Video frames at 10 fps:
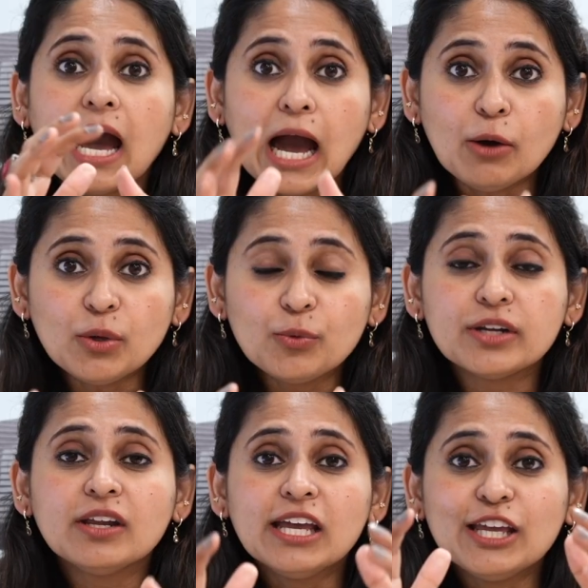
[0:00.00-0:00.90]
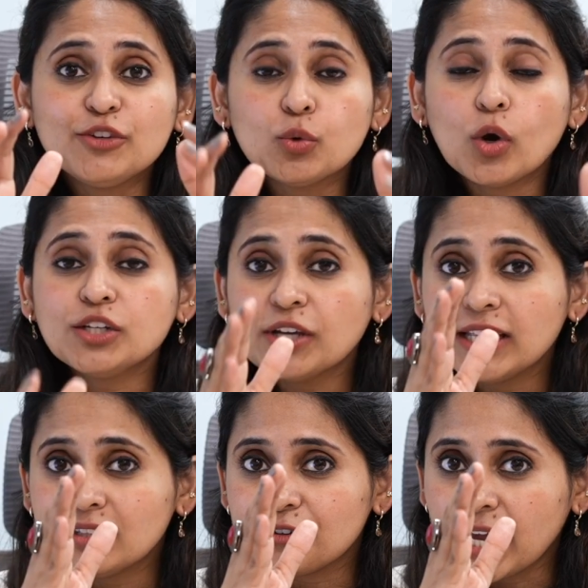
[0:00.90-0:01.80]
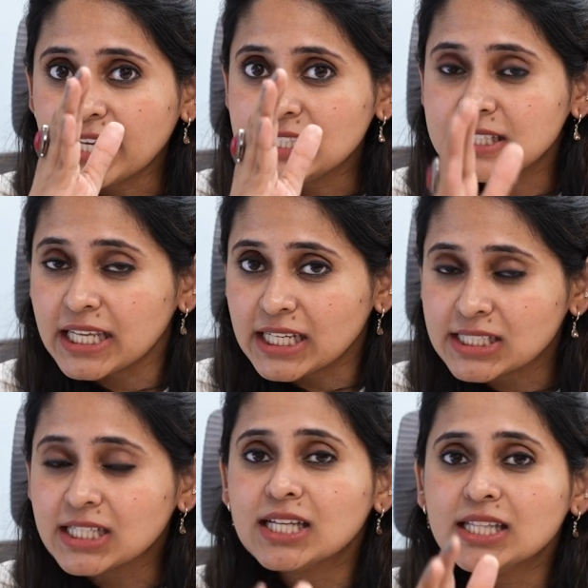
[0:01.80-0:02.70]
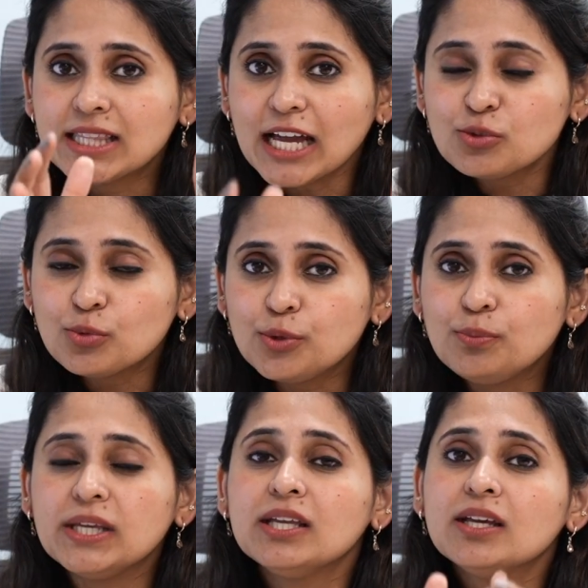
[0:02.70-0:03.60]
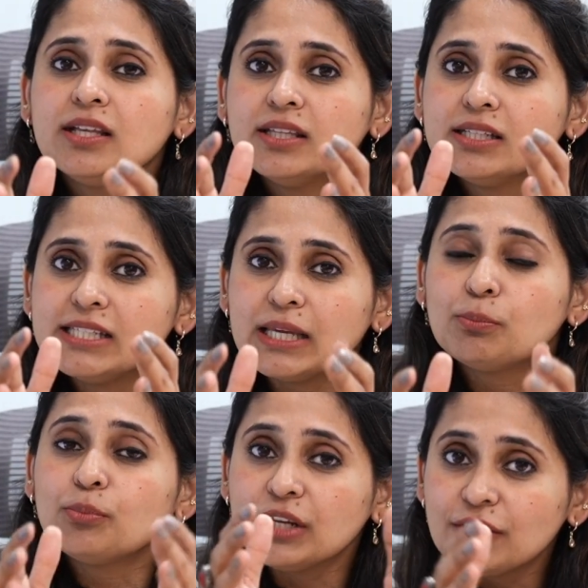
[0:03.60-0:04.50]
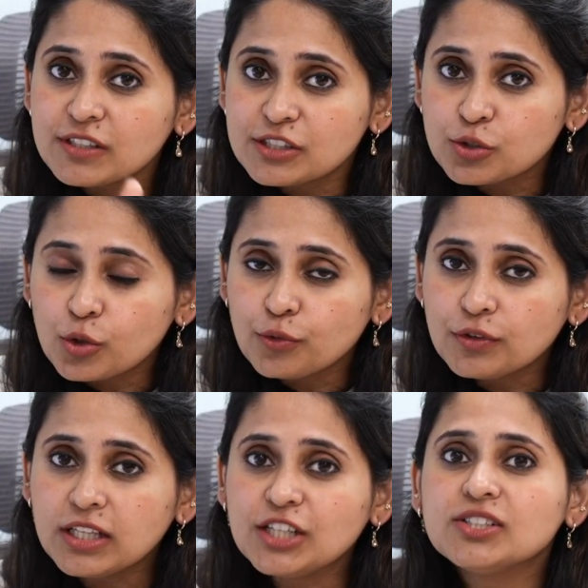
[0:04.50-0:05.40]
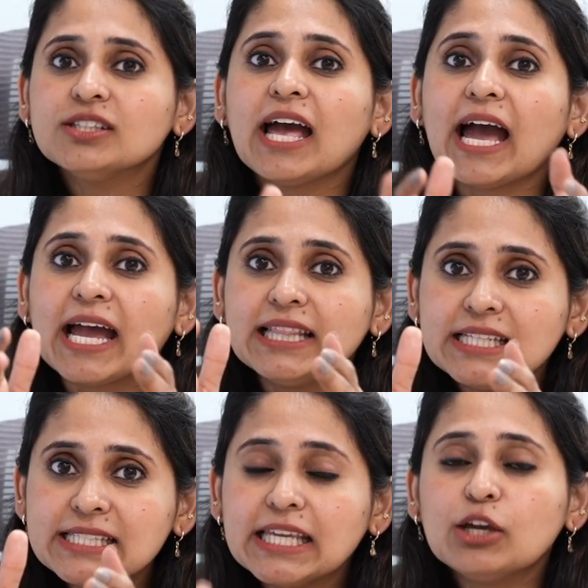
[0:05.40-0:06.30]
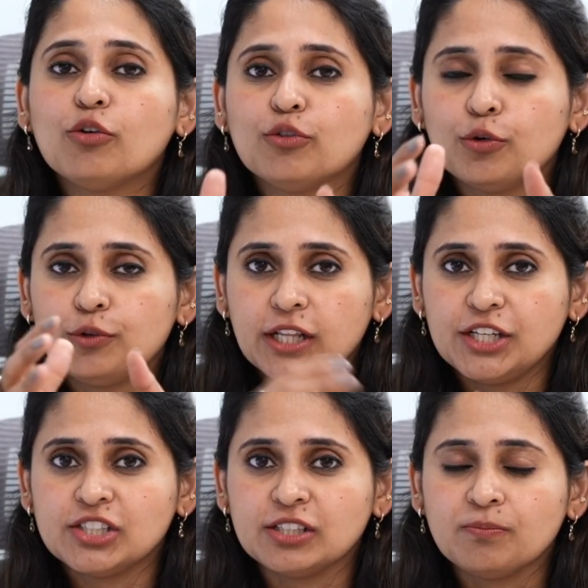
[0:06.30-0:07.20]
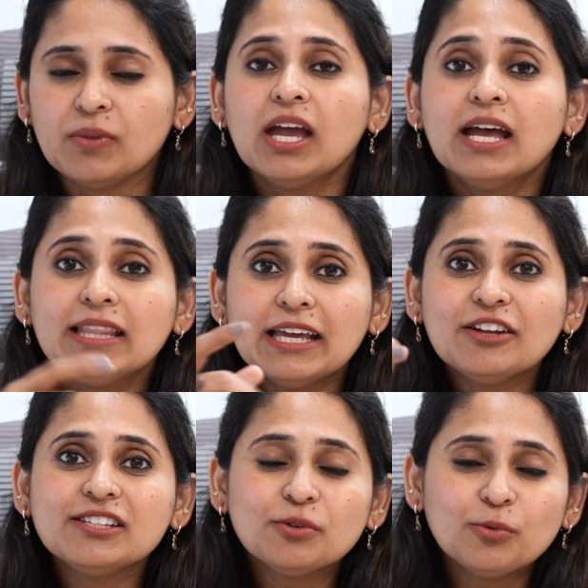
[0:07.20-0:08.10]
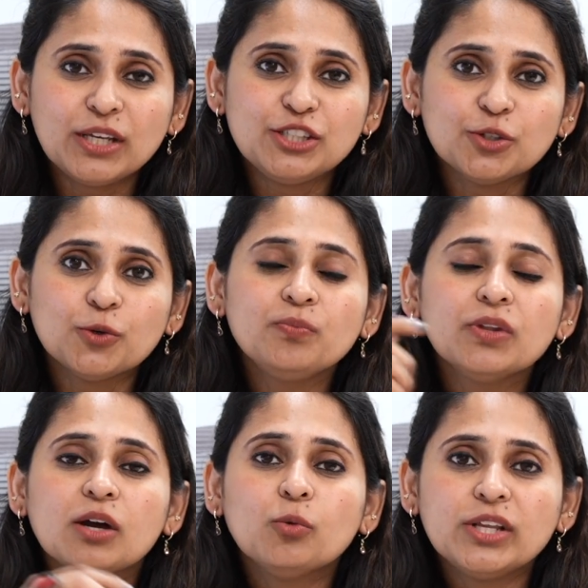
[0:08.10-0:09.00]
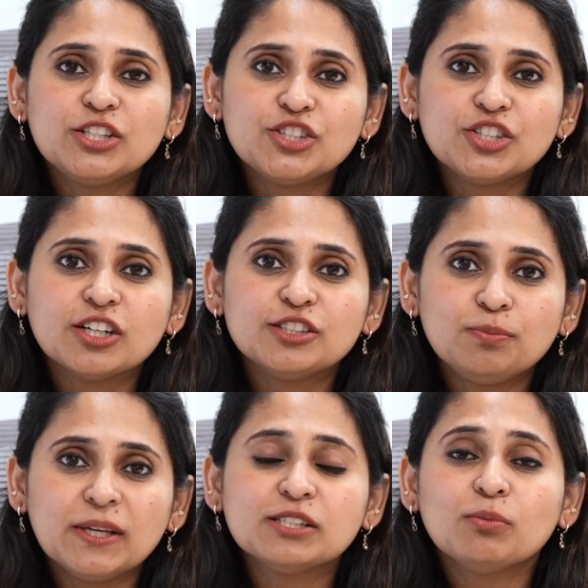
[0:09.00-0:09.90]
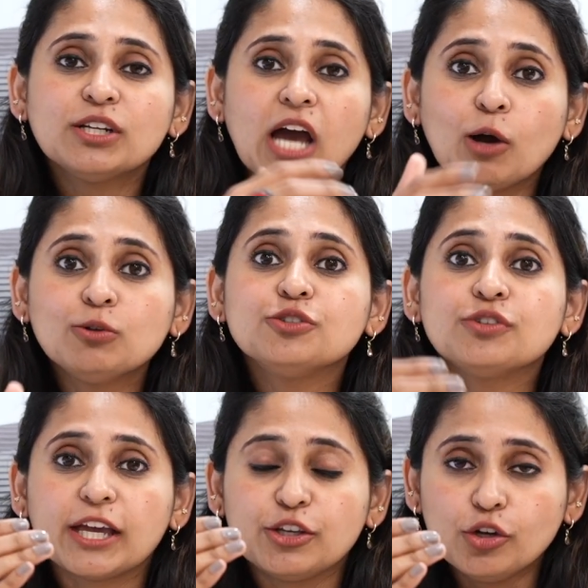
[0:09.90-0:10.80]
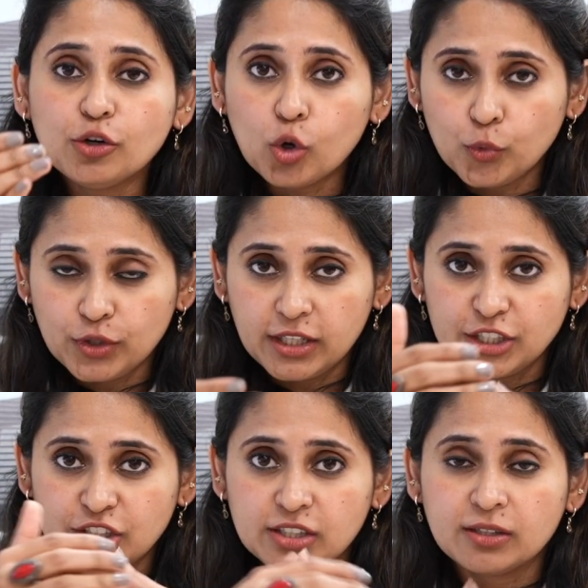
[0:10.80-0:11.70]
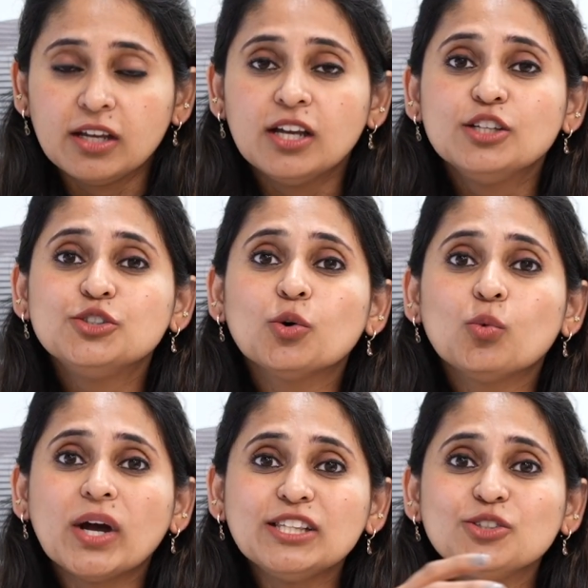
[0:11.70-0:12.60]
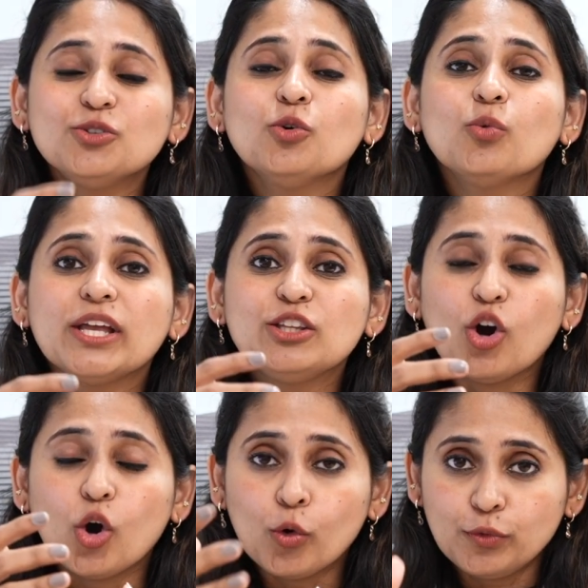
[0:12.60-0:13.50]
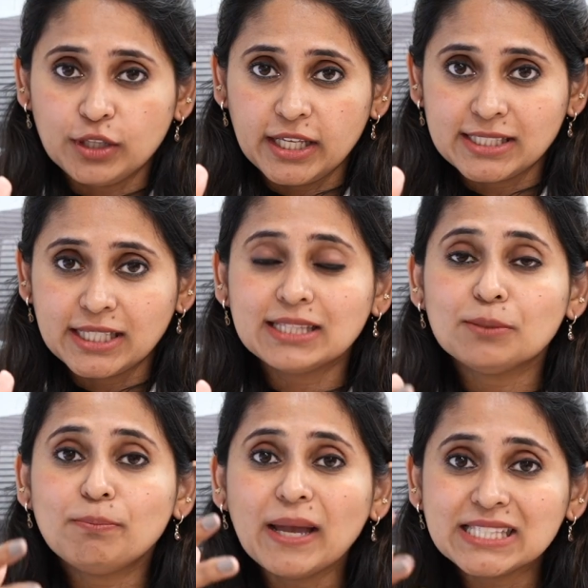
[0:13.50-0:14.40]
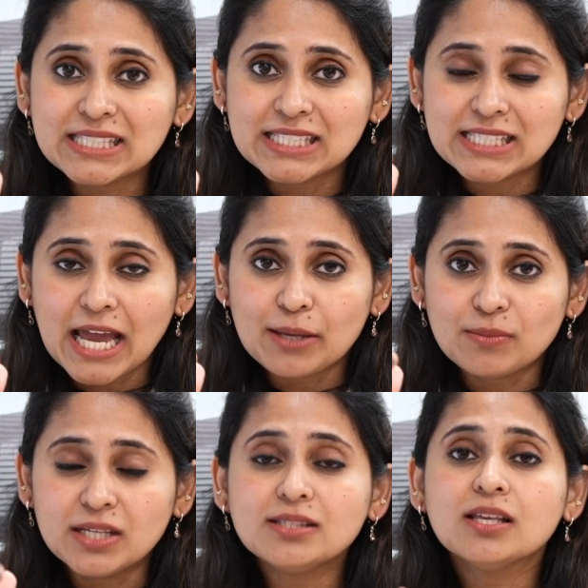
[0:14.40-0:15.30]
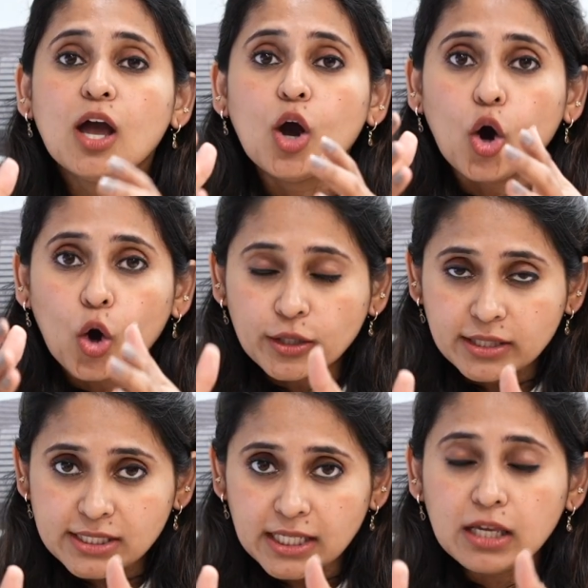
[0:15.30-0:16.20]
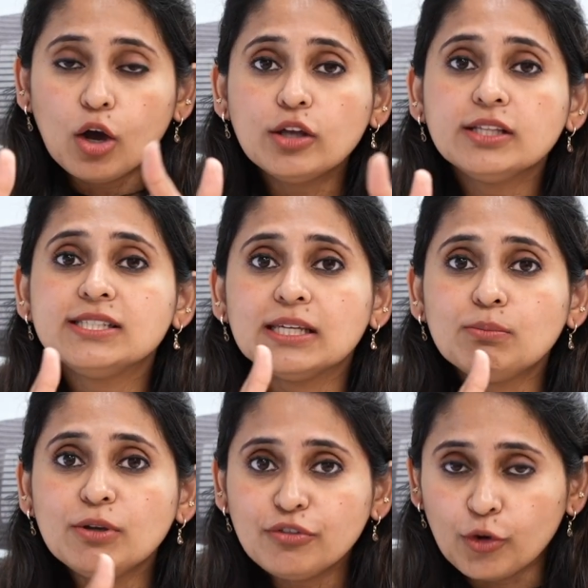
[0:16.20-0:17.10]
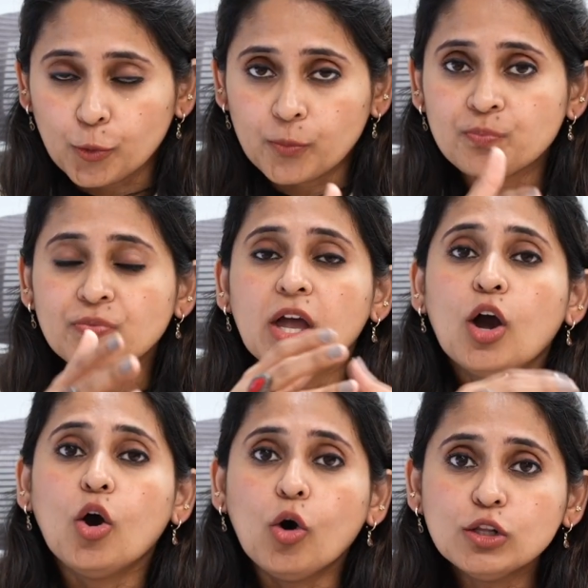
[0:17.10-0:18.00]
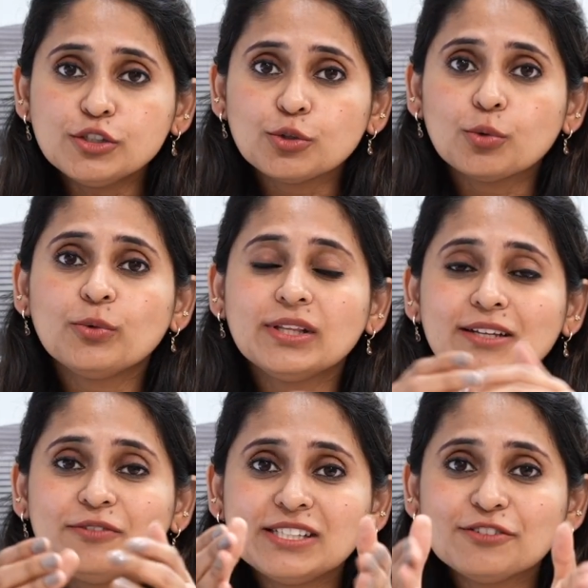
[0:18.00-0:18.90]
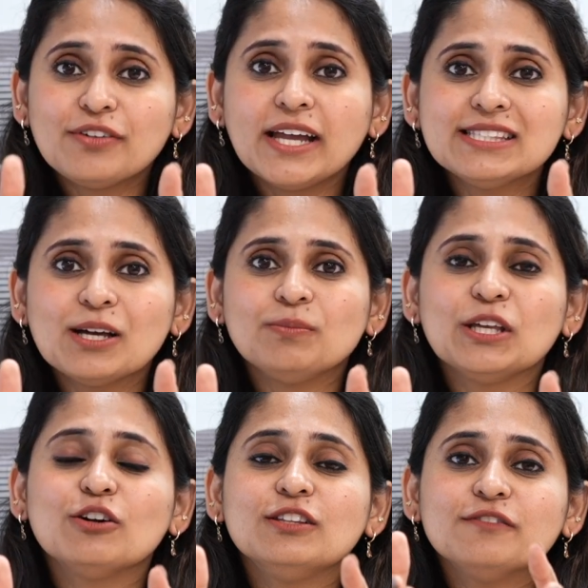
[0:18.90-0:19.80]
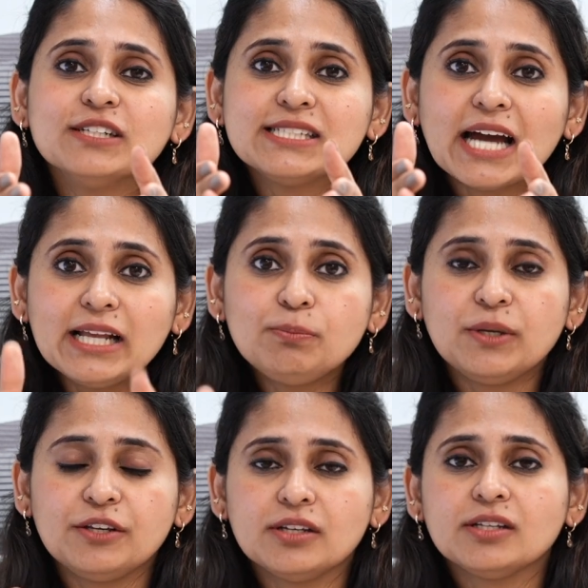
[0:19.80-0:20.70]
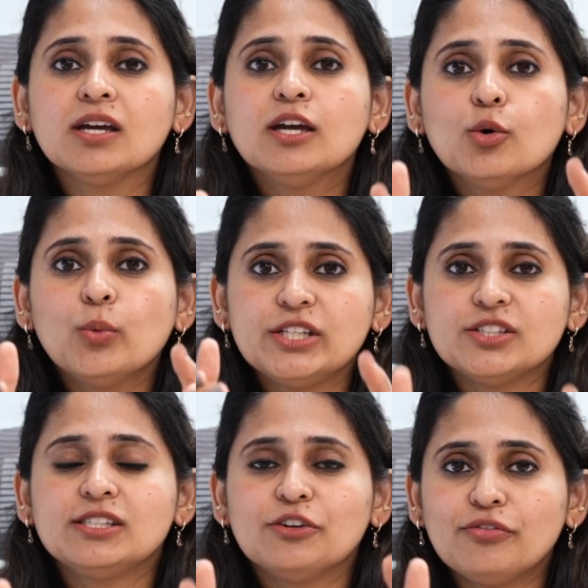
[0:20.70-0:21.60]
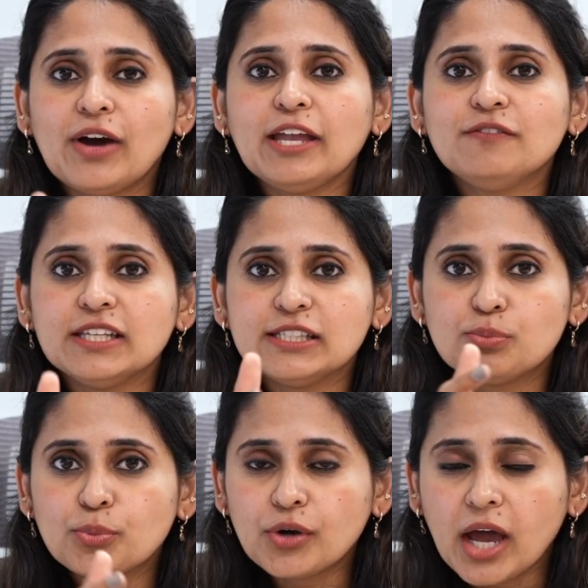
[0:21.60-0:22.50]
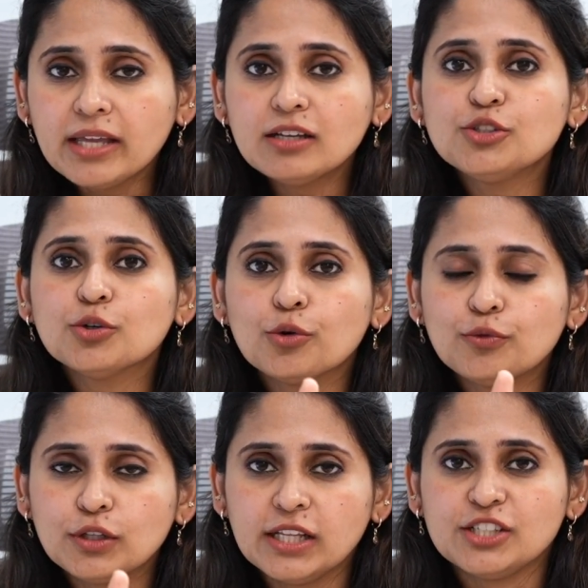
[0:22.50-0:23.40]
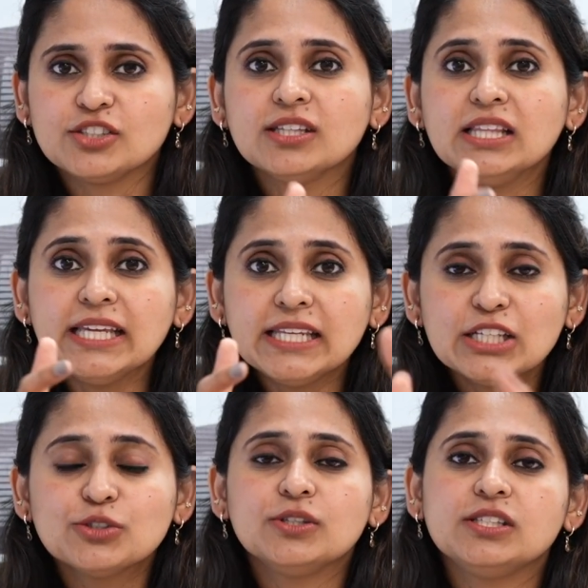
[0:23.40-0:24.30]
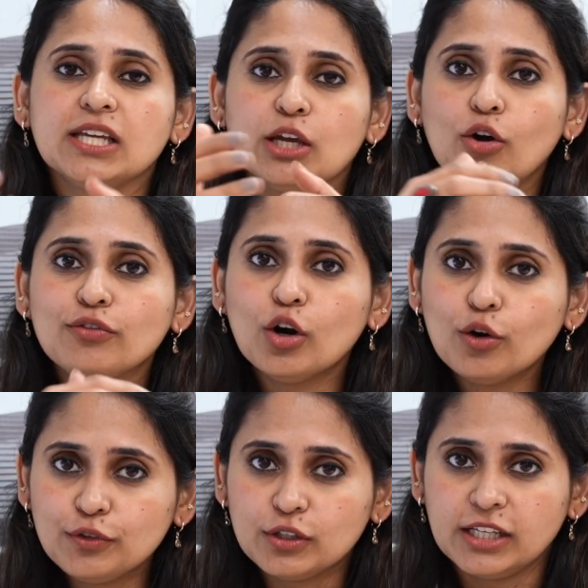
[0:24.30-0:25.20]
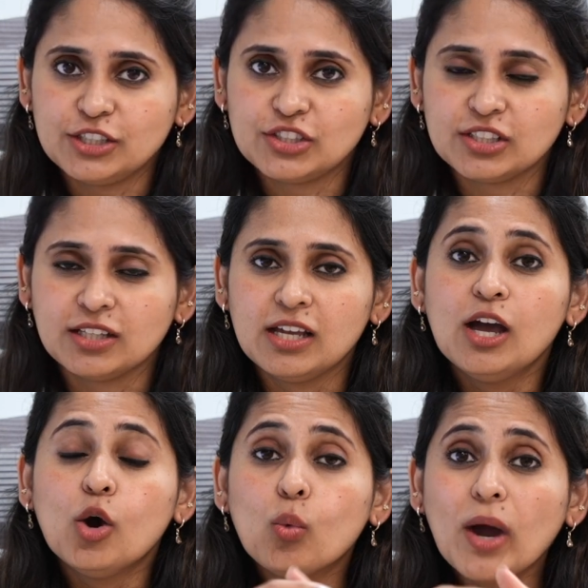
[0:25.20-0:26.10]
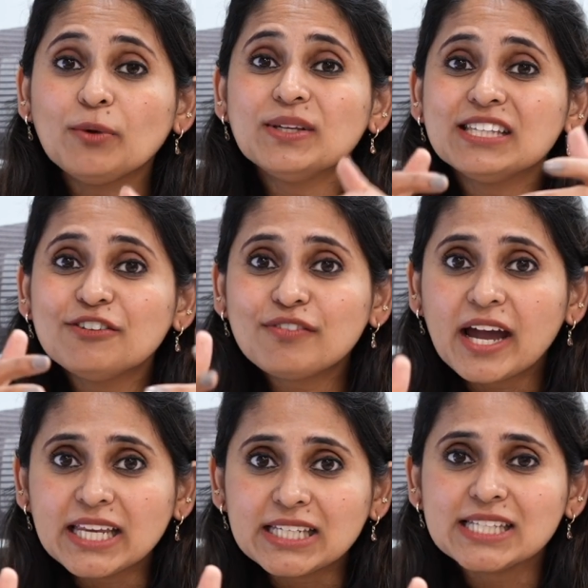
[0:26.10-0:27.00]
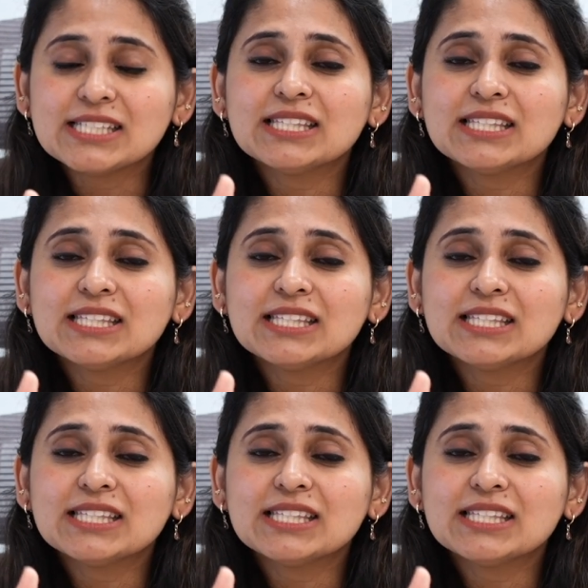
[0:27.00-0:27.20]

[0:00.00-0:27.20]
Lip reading: However, if you want to hit the right date, that would be the day previous to ovulation and the day of ovulation. There is a video which speaks about how to track your ovulation. So once you know when you're ovulating, the best time is on the day or the day before. Also, we define something called the fertile period, which is the 5 days prior to ovulation leading to the day of ovulation. Why we say 5 days?